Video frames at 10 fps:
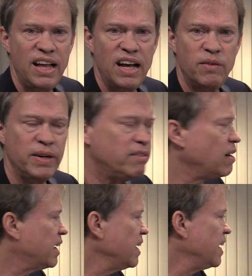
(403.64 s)
And we
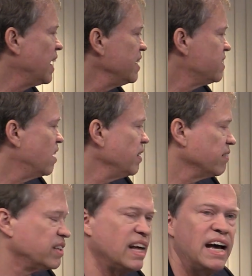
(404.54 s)
recognize that we
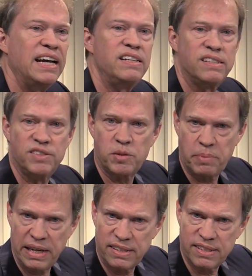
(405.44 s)
have lines and
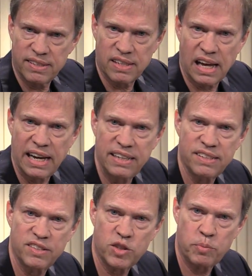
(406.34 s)
spaces, lines and